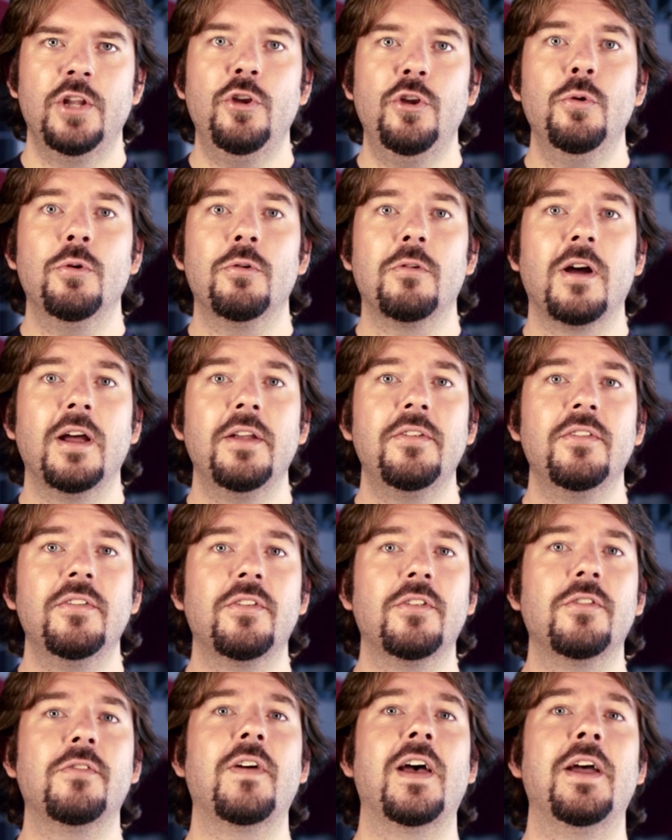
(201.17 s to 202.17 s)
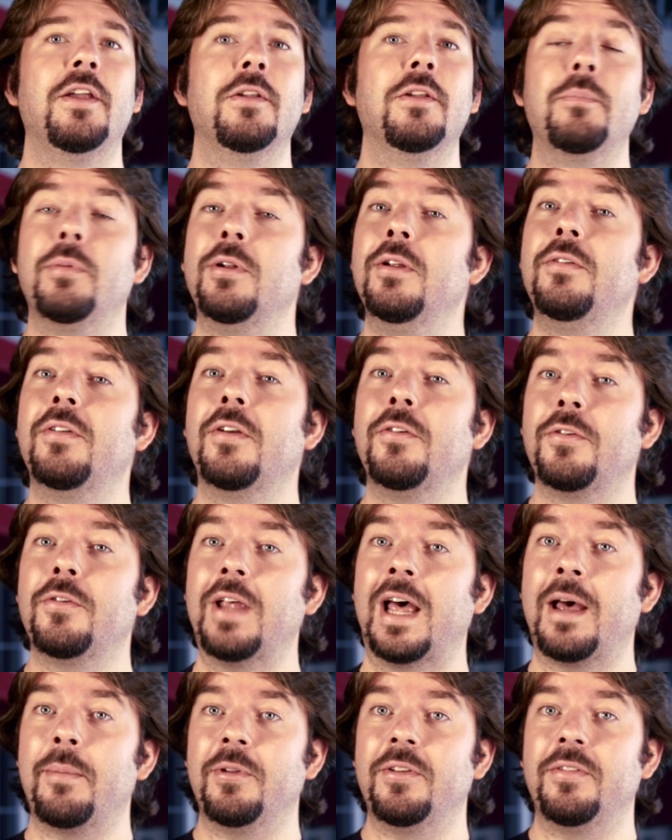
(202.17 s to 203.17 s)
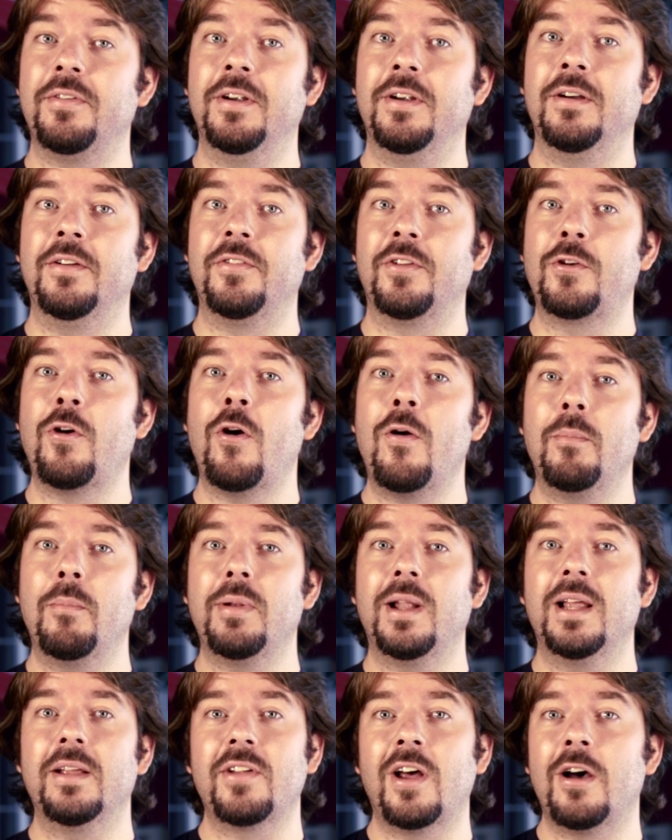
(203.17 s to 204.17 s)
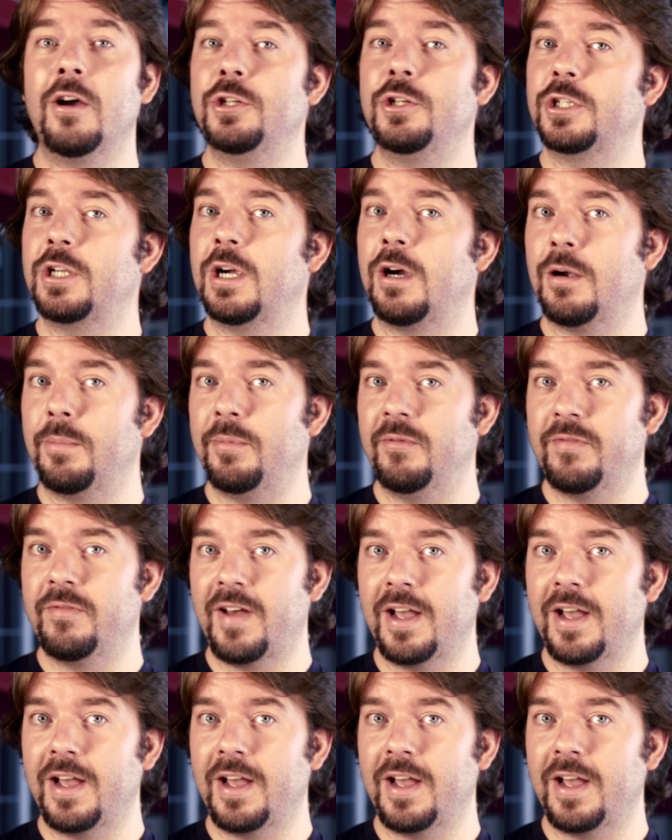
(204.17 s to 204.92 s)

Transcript: New Horizons has found that Pluto's atmosphere is a complex hydrocarbon